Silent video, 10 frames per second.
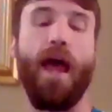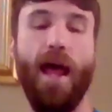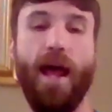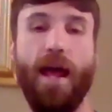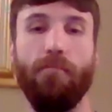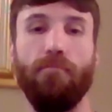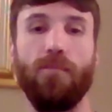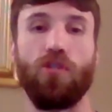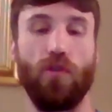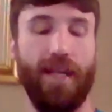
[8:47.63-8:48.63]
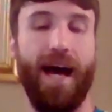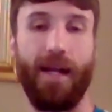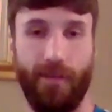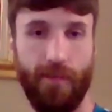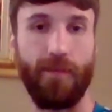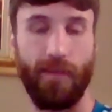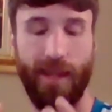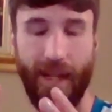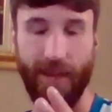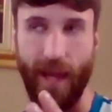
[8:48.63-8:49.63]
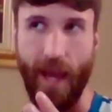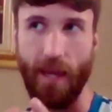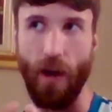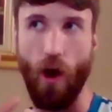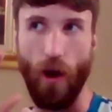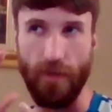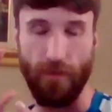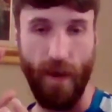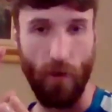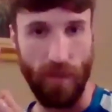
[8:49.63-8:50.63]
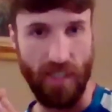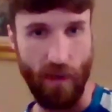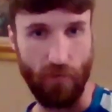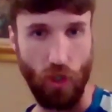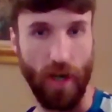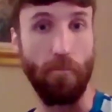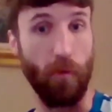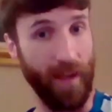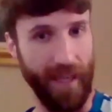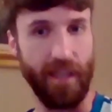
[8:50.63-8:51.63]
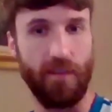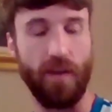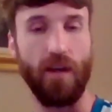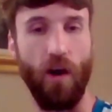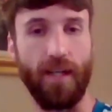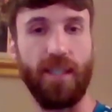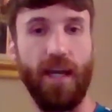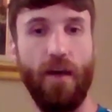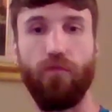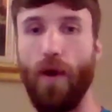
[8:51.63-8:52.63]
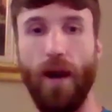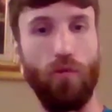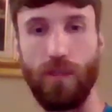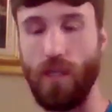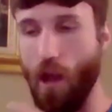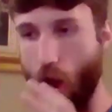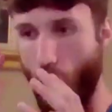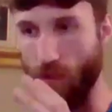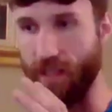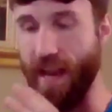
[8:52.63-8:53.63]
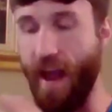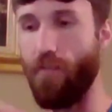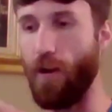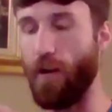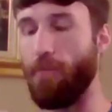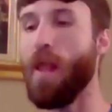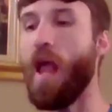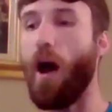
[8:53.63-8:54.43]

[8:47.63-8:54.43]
Um, so that That then I found myself trying to bring into I T F, where I was I was never,